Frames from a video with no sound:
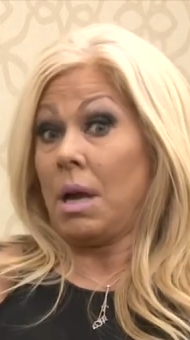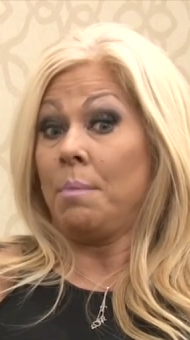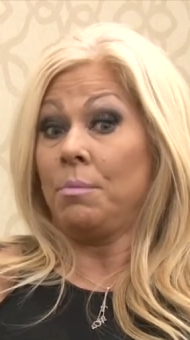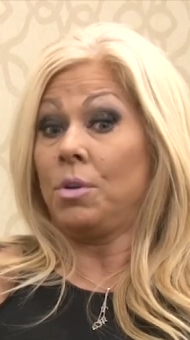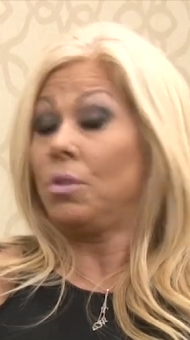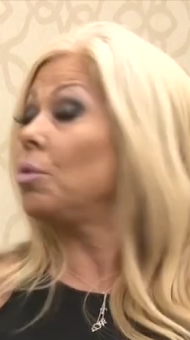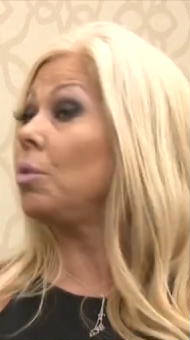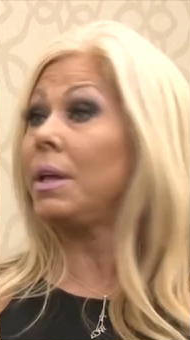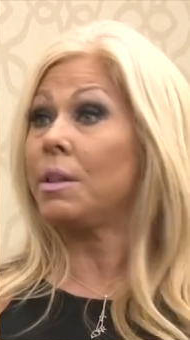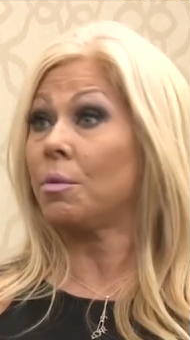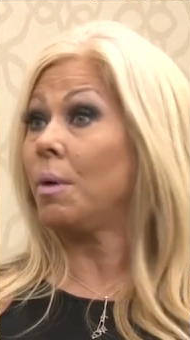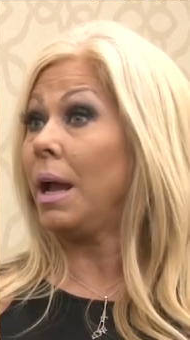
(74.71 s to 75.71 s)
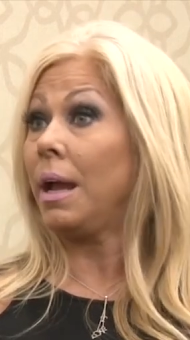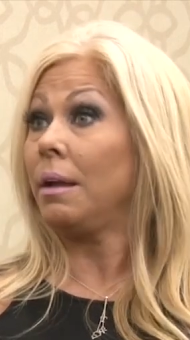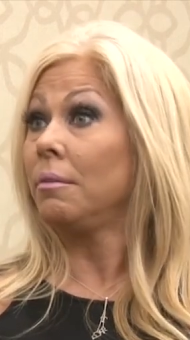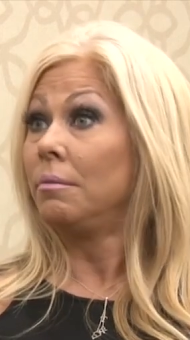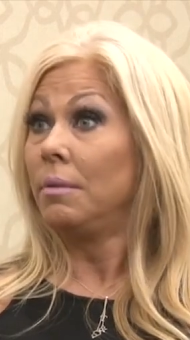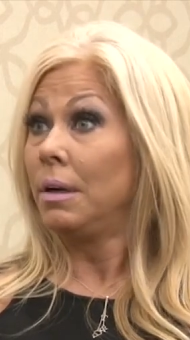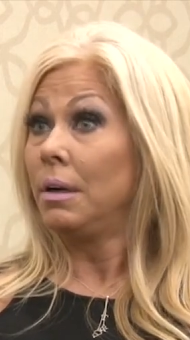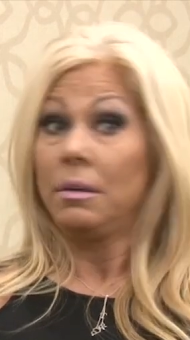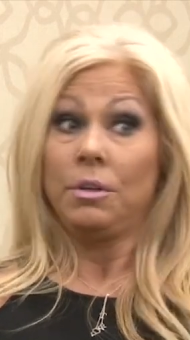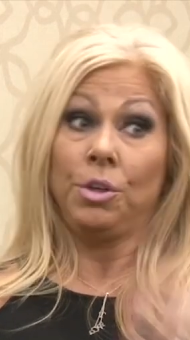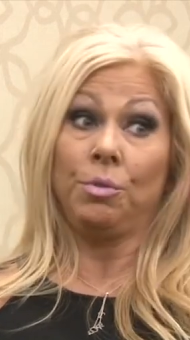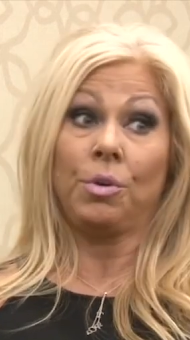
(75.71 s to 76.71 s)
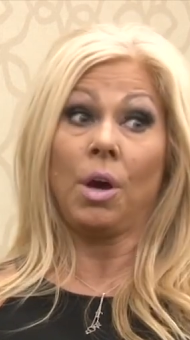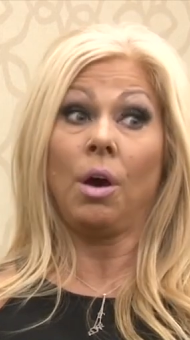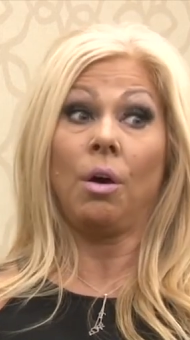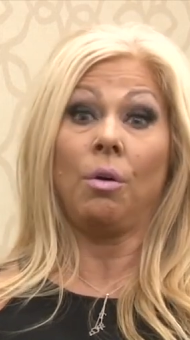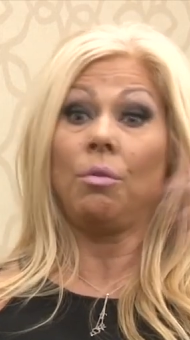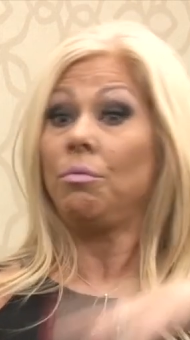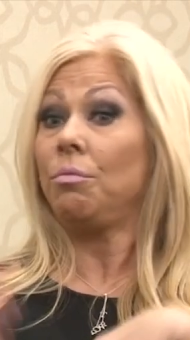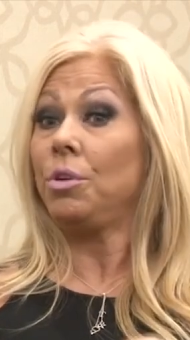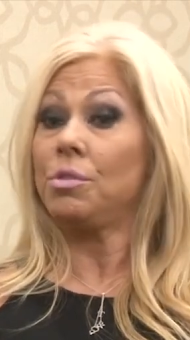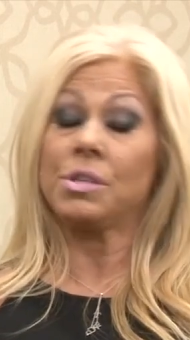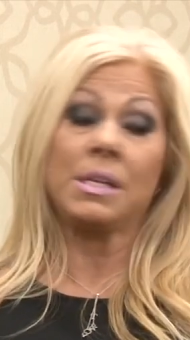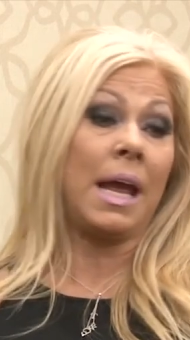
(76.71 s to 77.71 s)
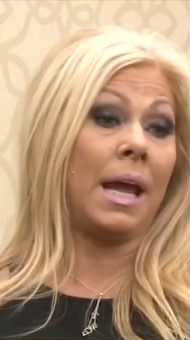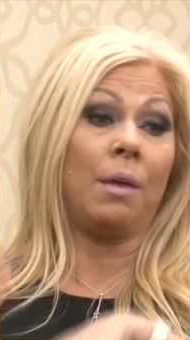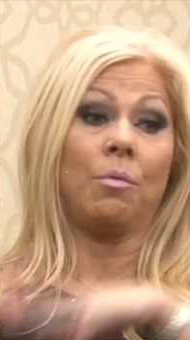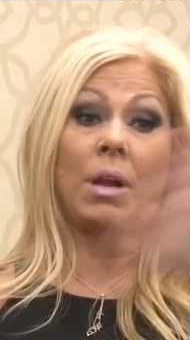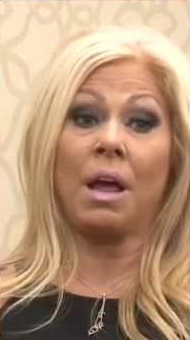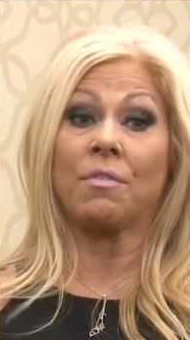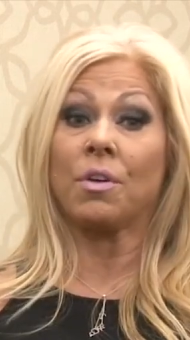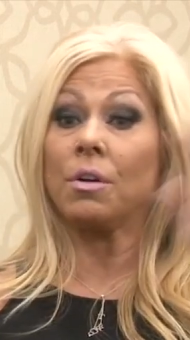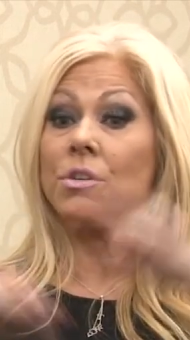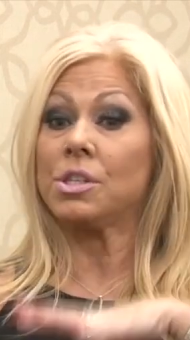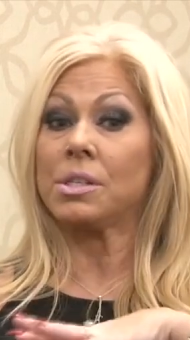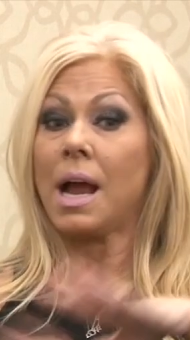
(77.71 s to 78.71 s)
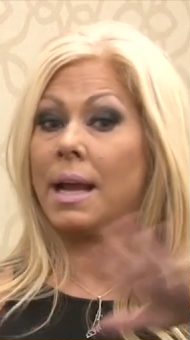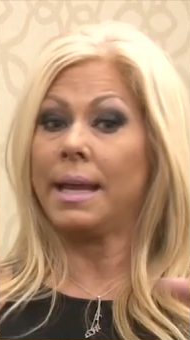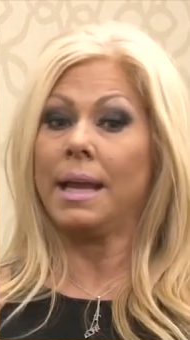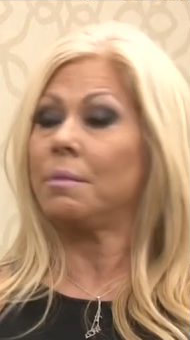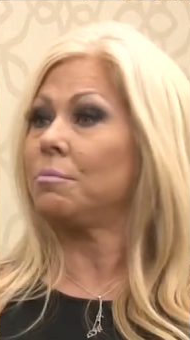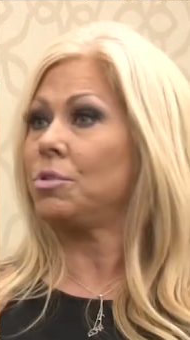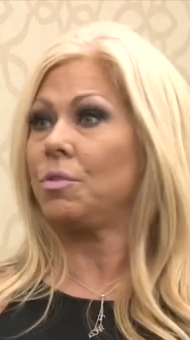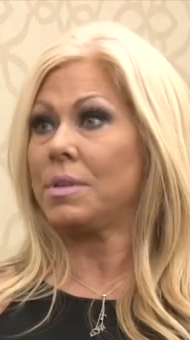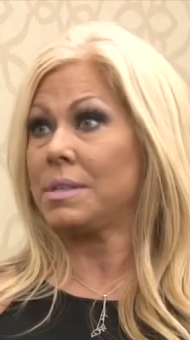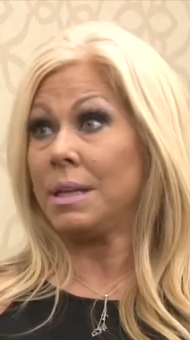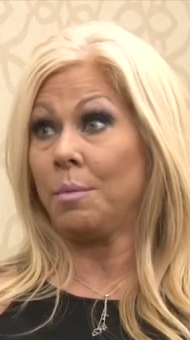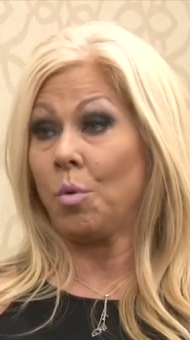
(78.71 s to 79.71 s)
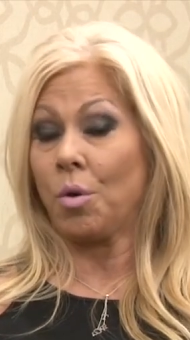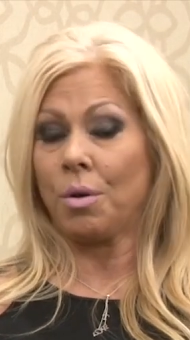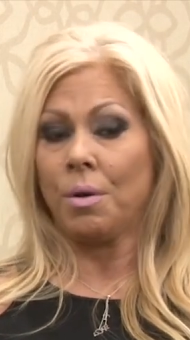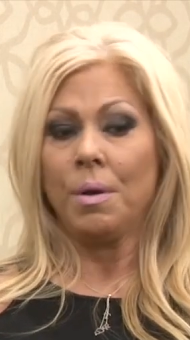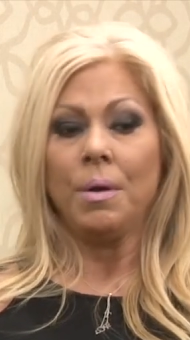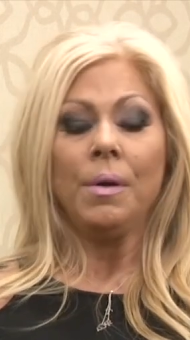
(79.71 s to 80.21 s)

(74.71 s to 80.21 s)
I'm cool either way. You go, you stay, whatever. Just, I can't do this anymore."